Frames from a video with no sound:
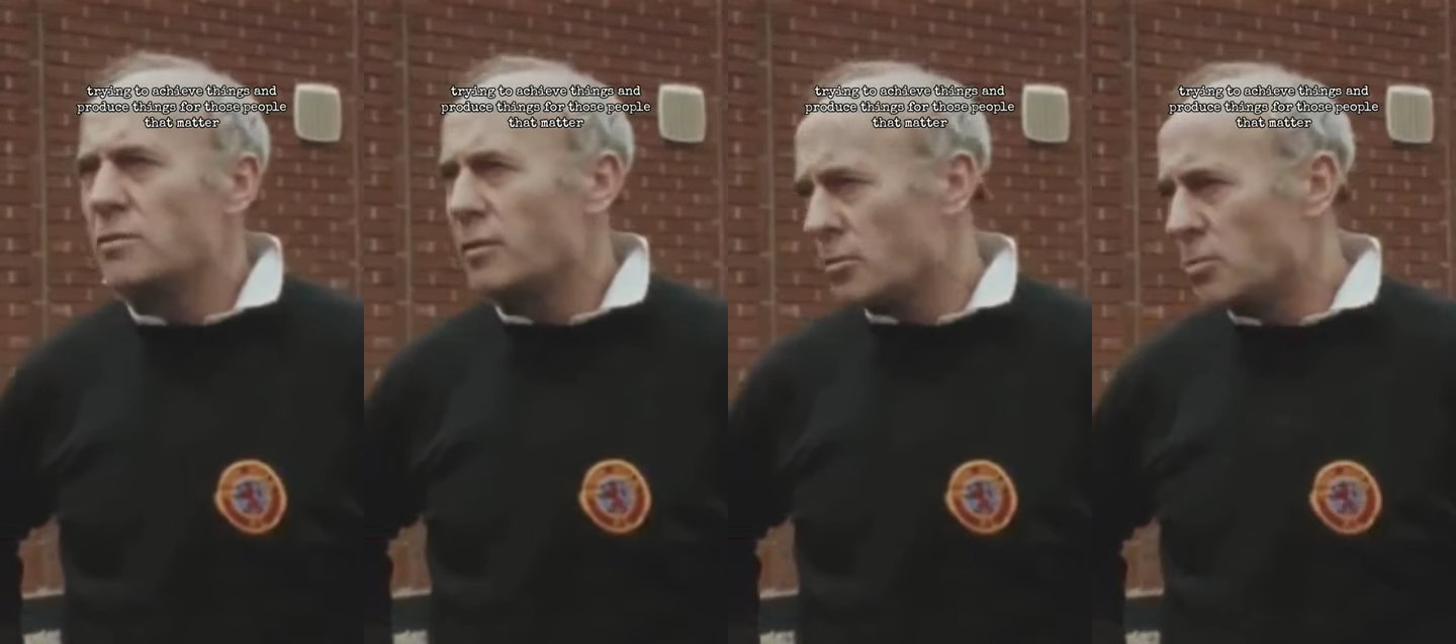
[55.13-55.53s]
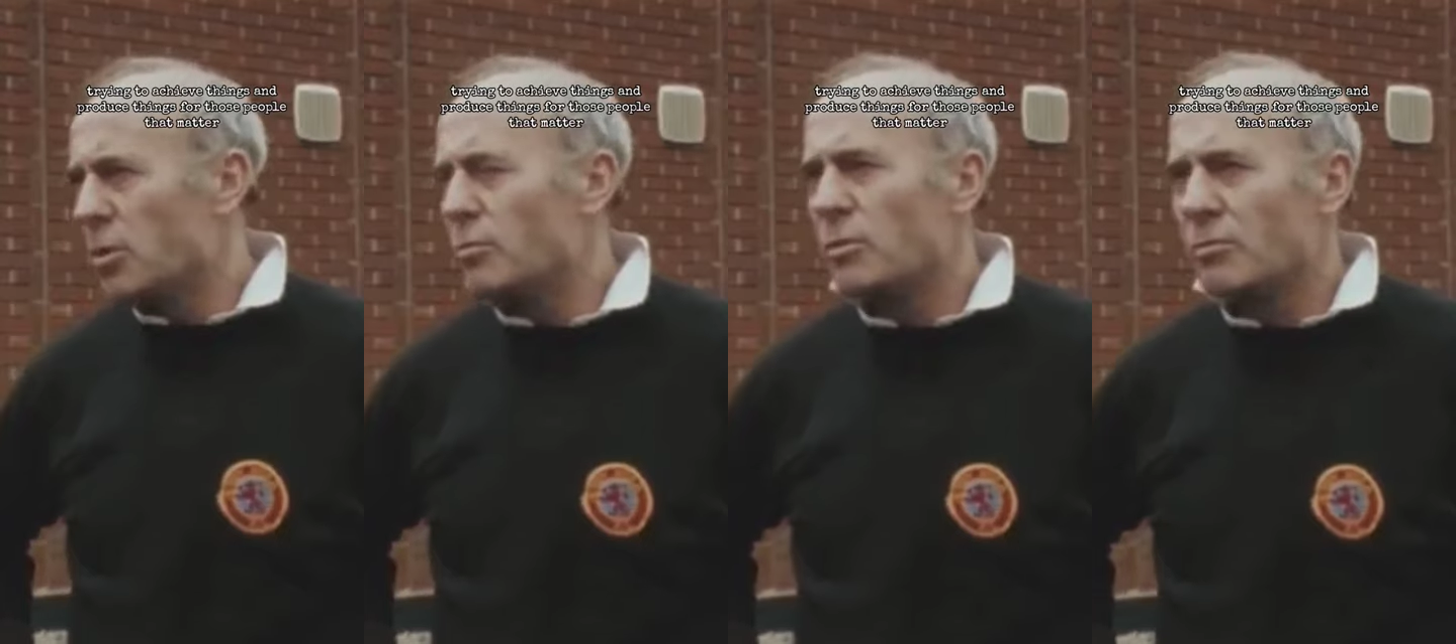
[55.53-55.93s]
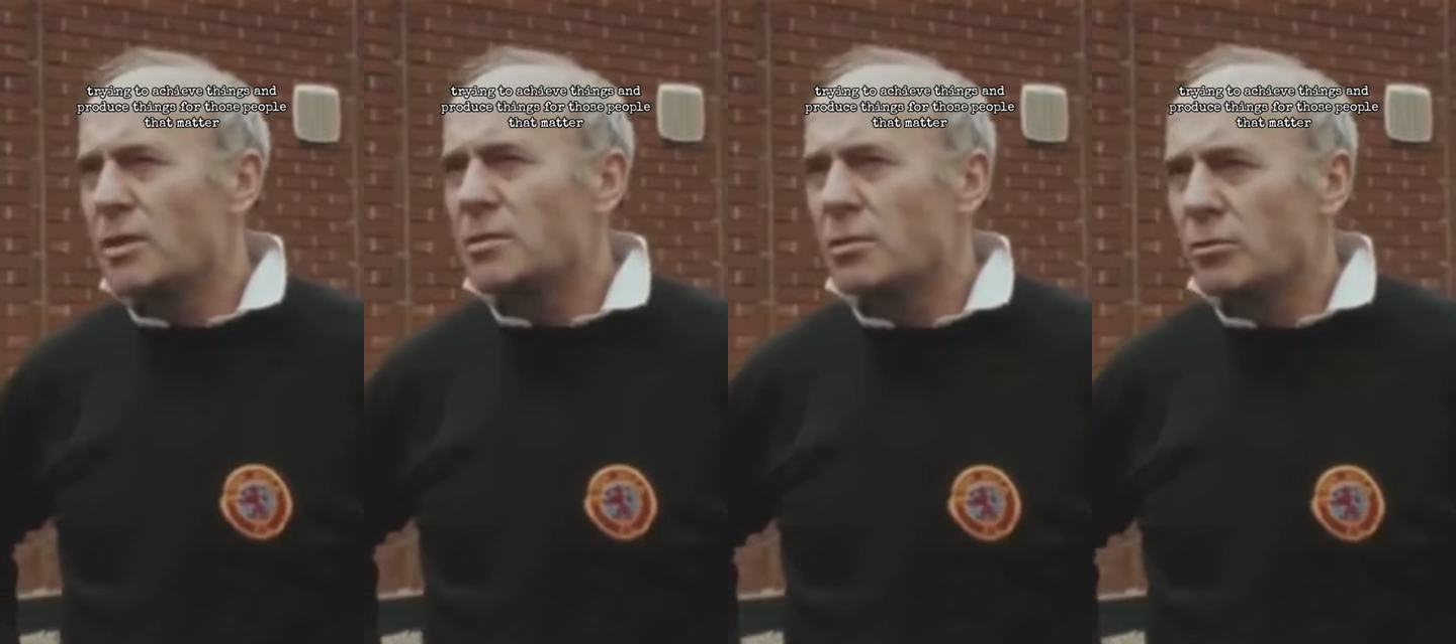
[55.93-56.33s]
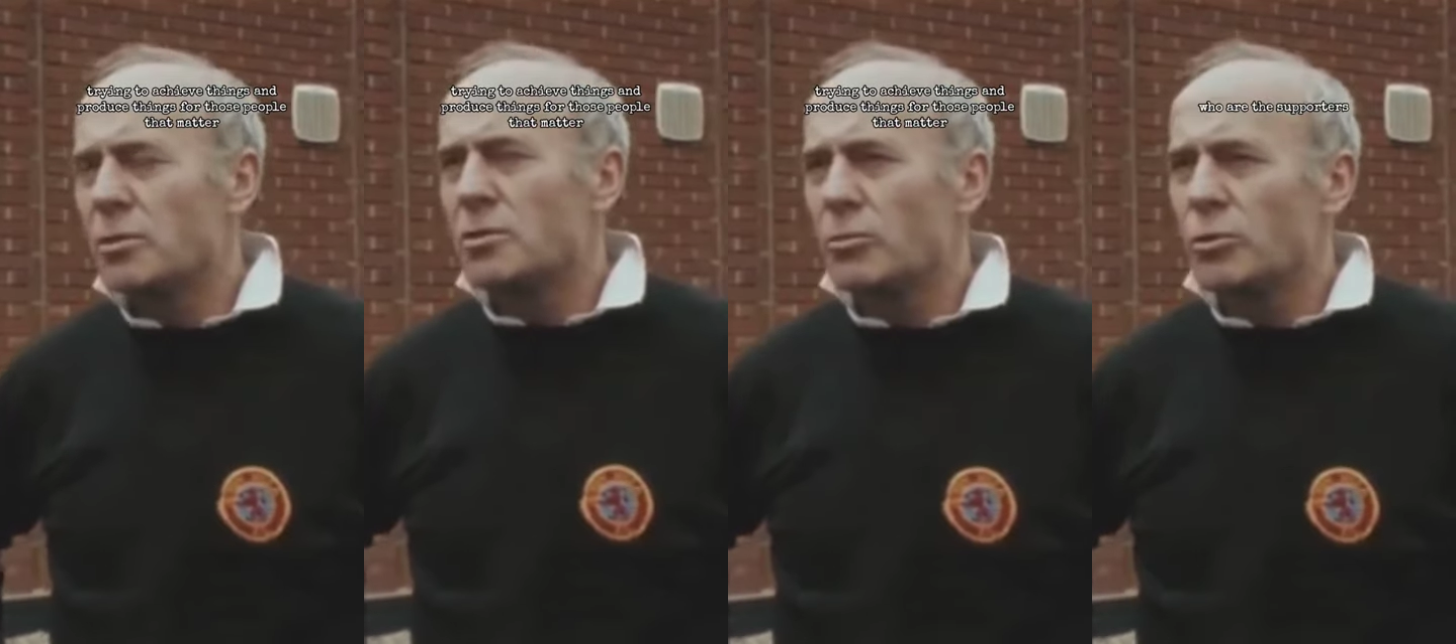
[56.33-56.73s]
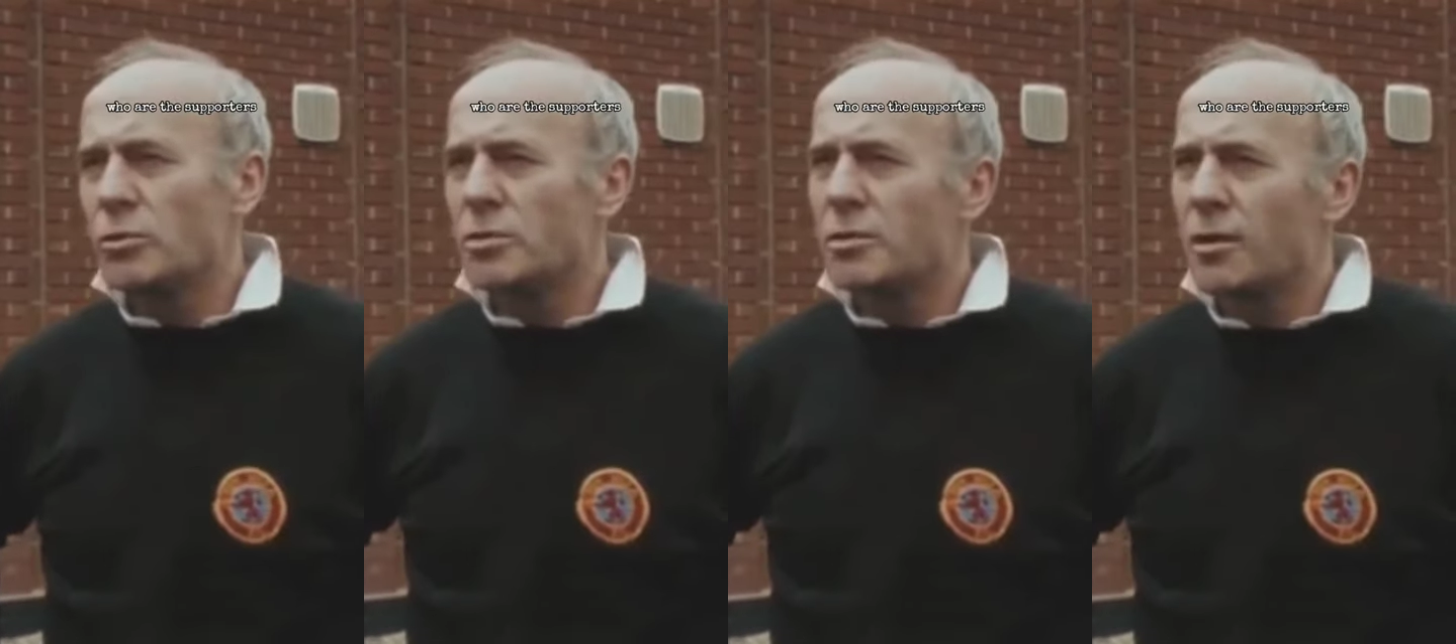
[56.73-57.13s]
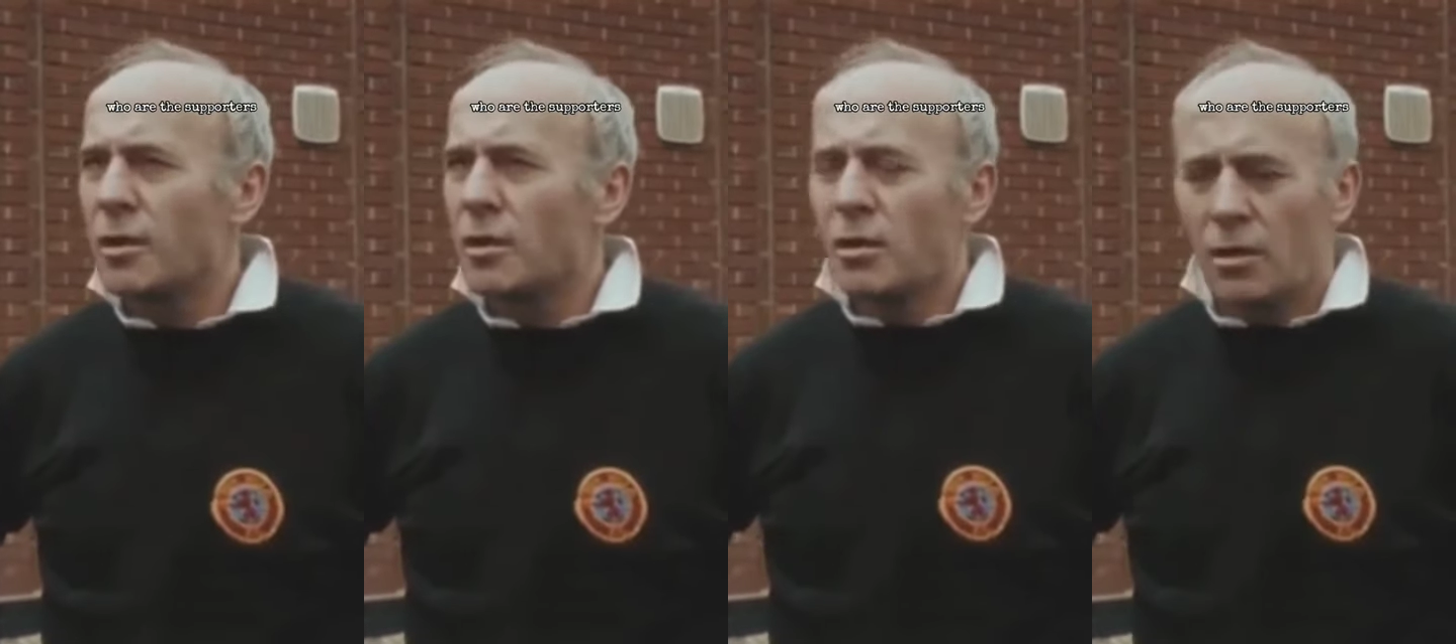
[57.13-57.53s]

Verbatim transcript: things for those people that matter, who are the supporters.